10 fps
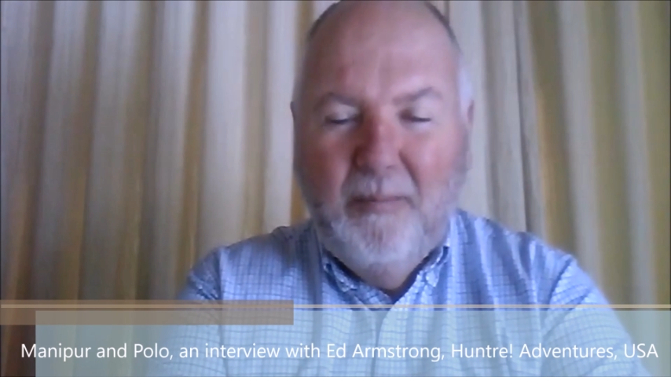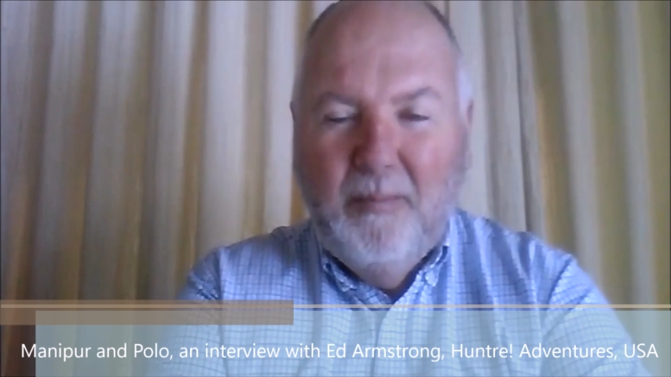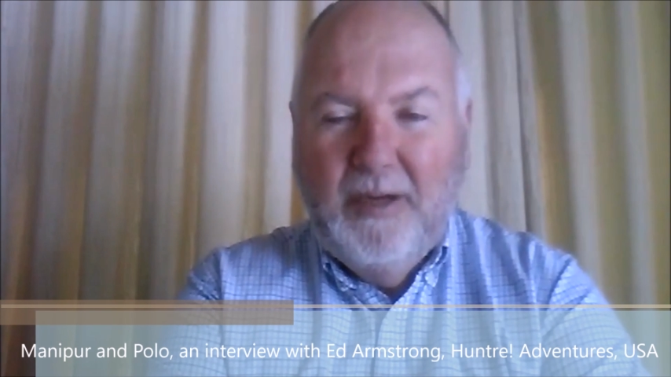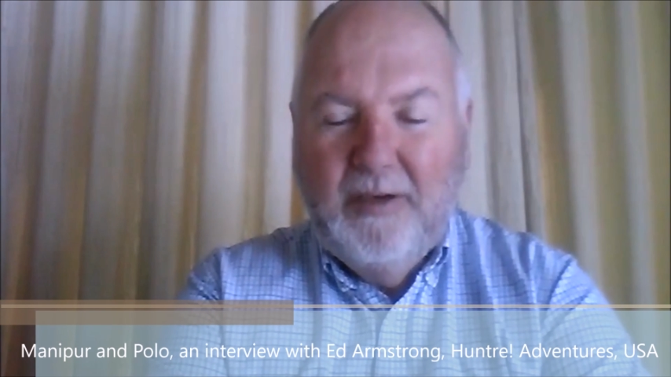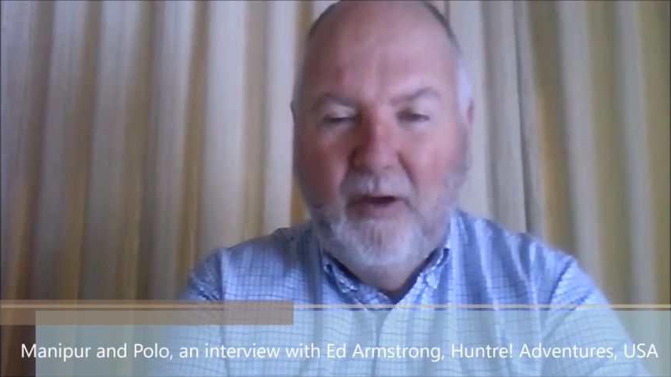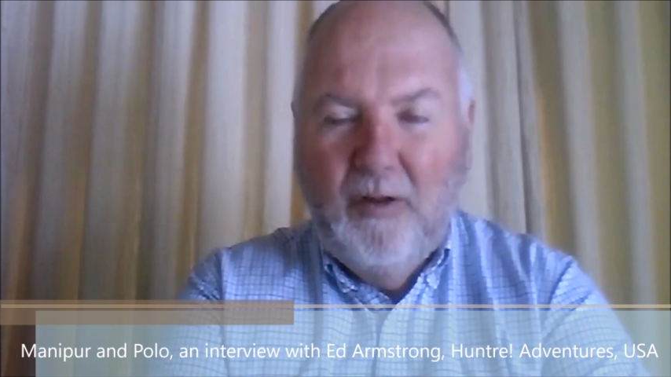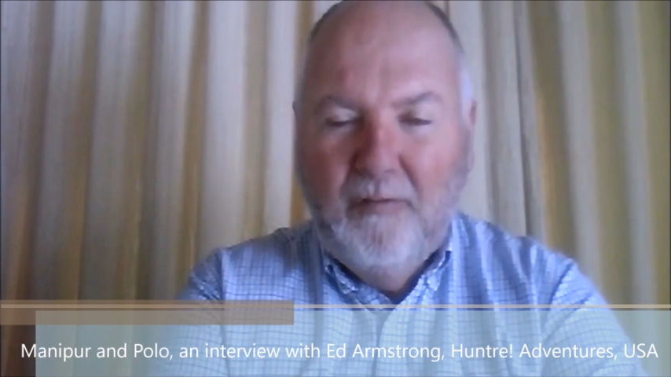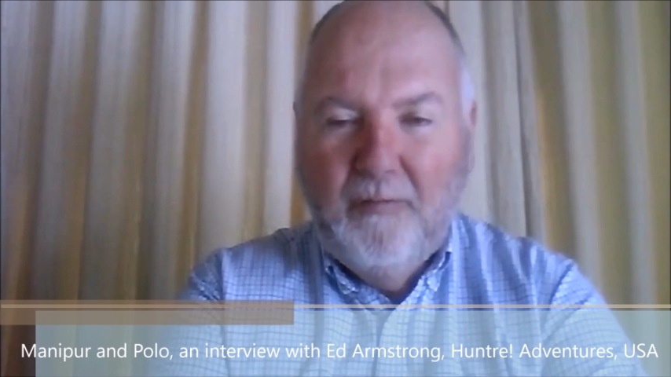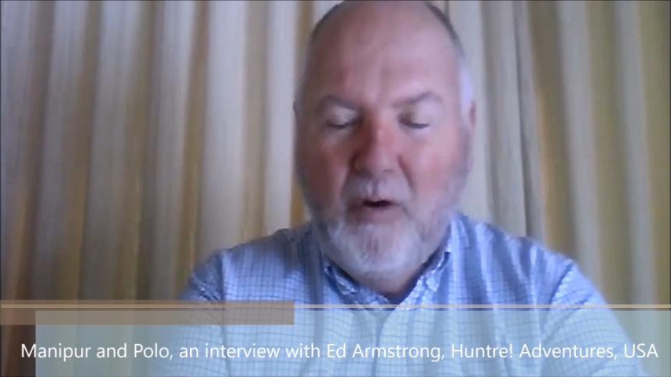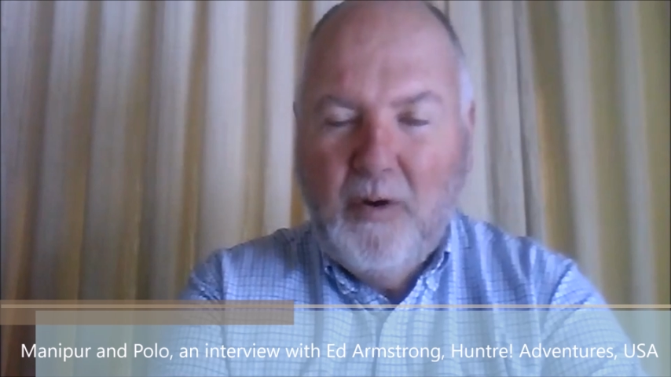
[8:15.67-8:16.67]
But no, the
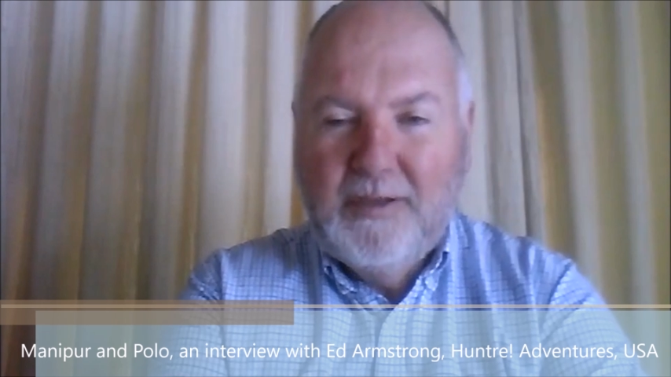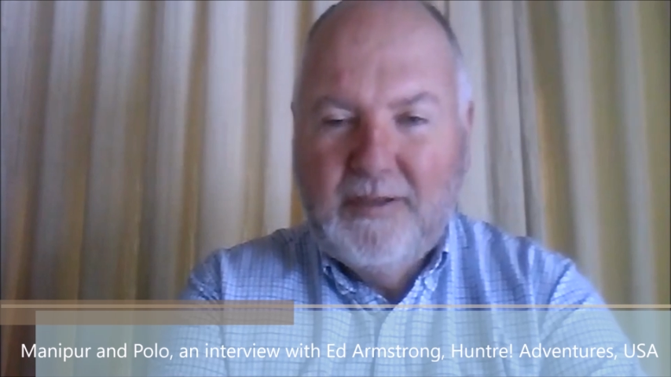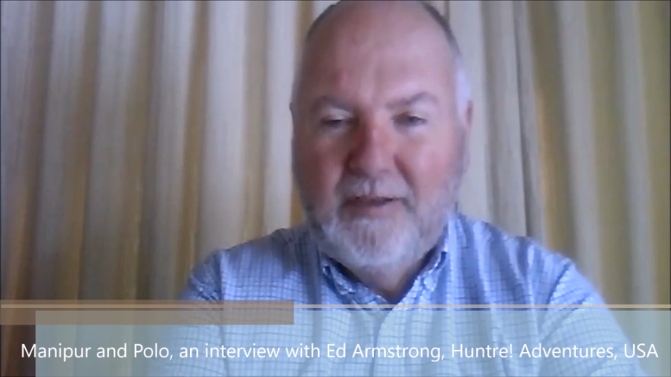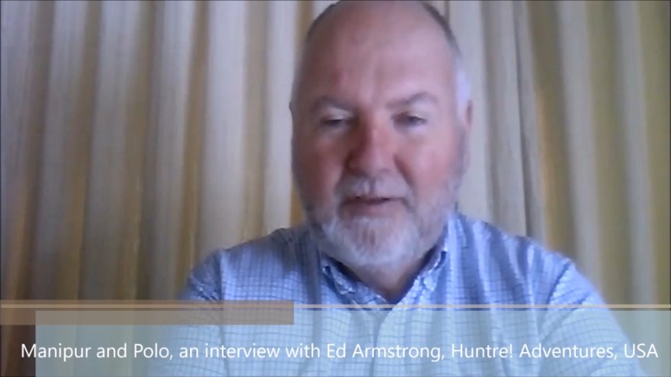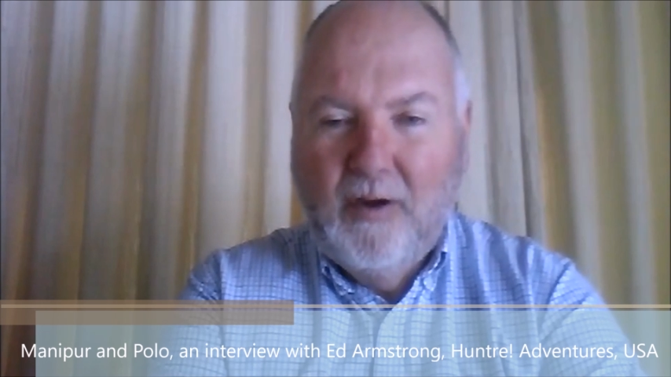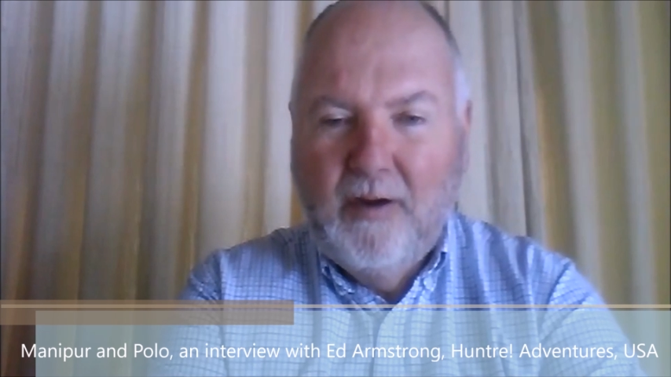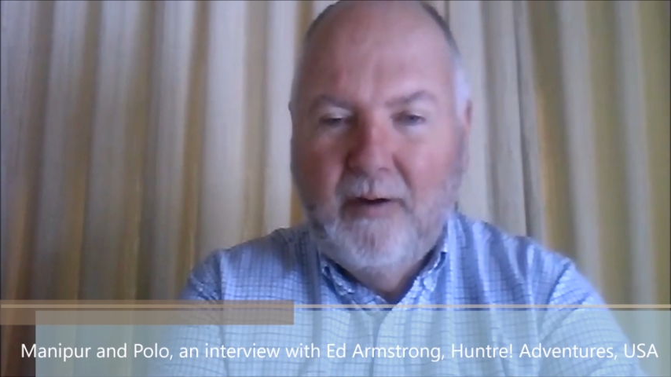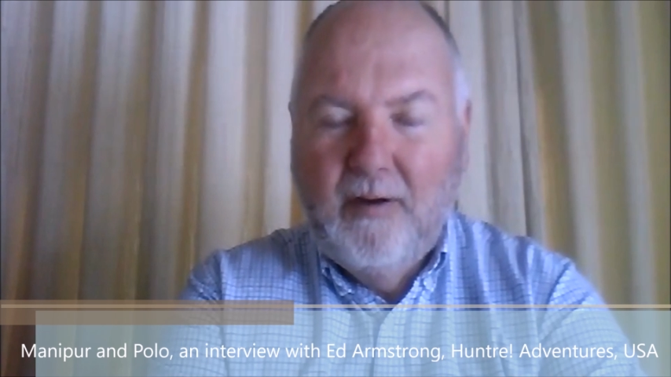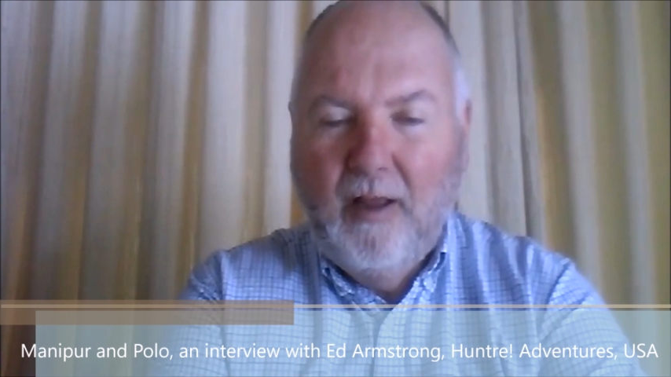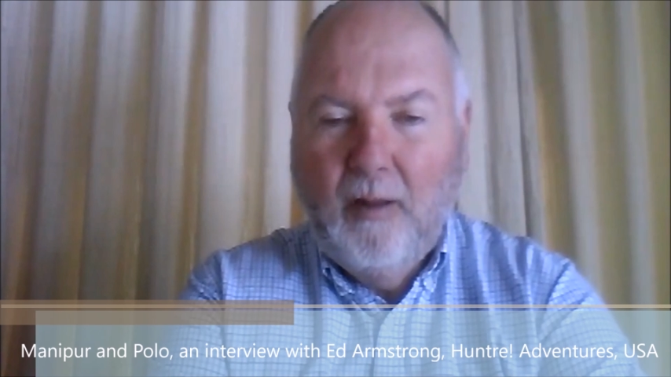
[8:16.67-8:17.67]
focus is
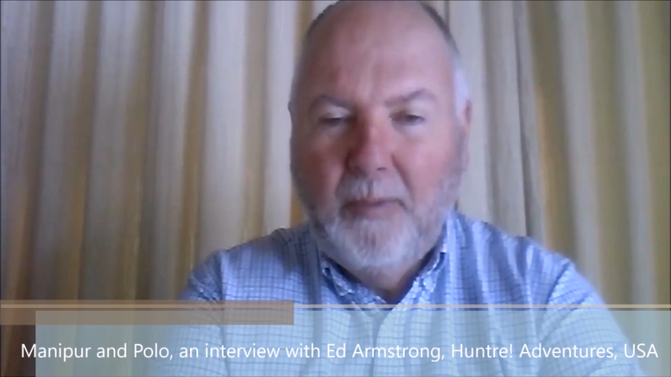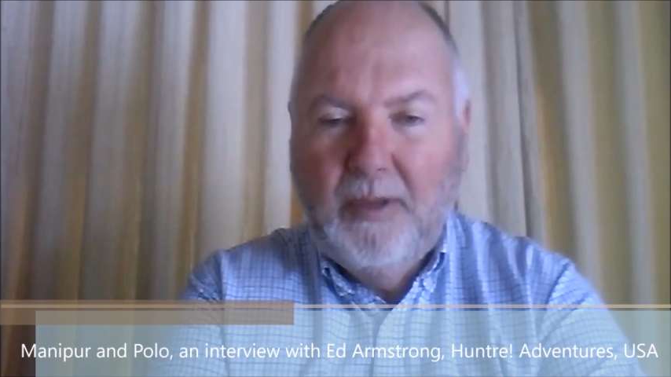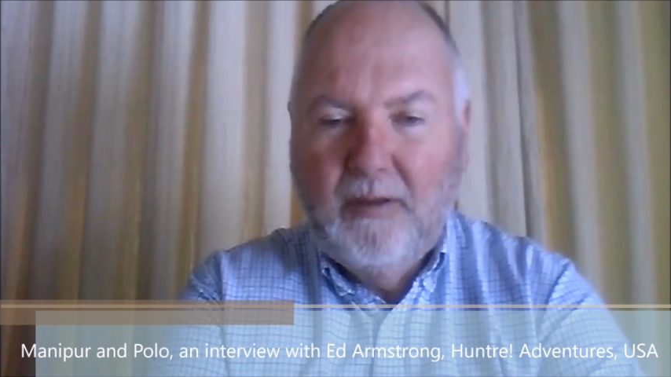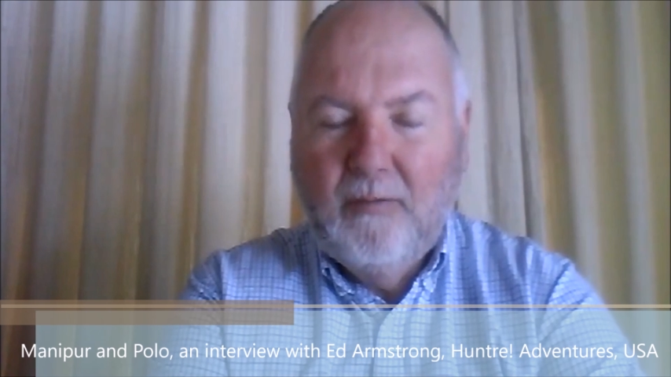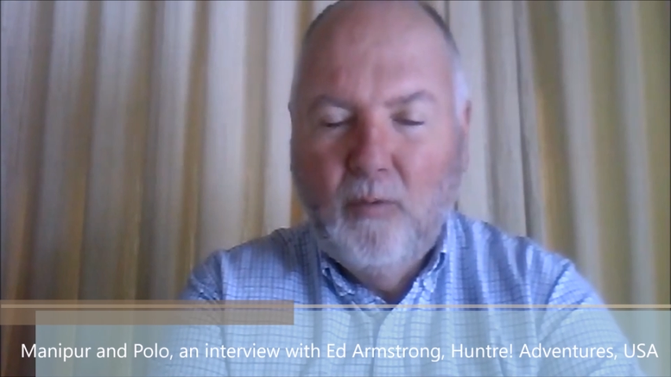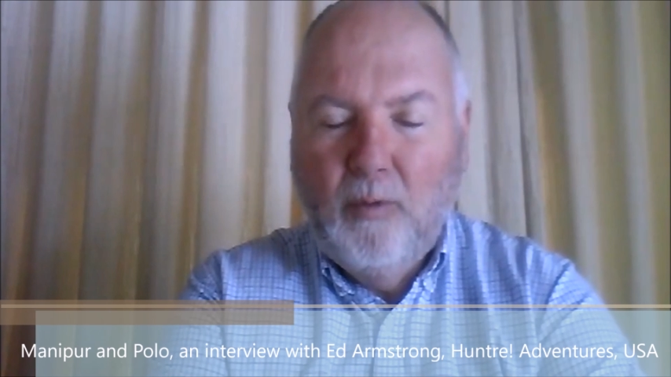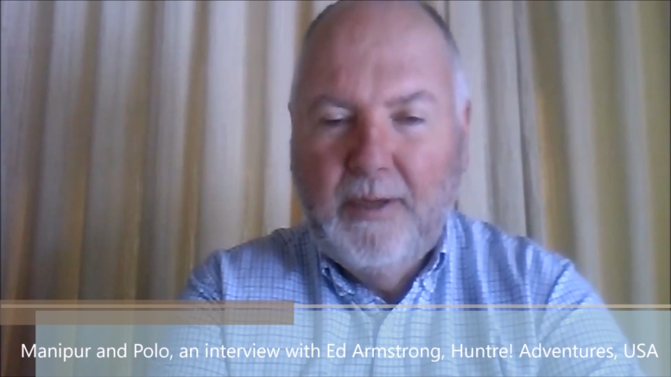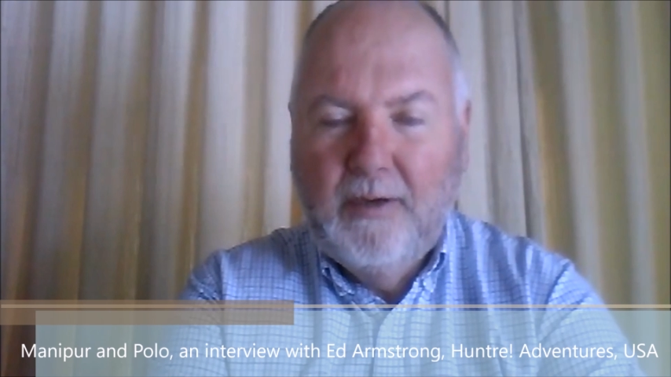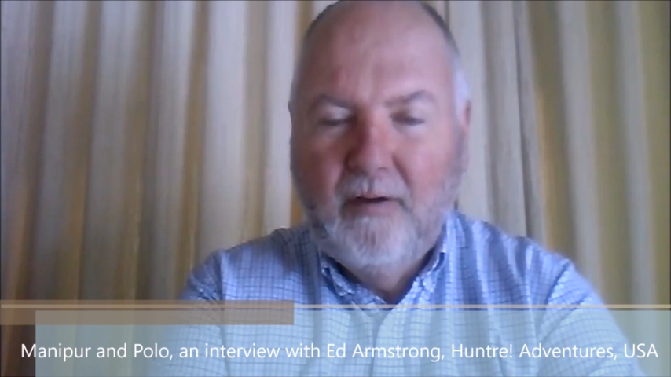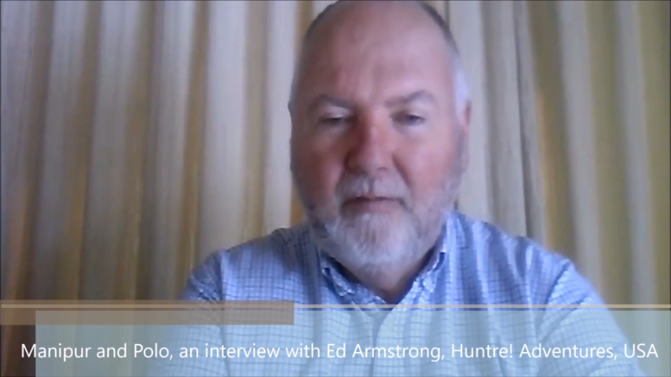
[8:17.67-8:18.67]
on helping the women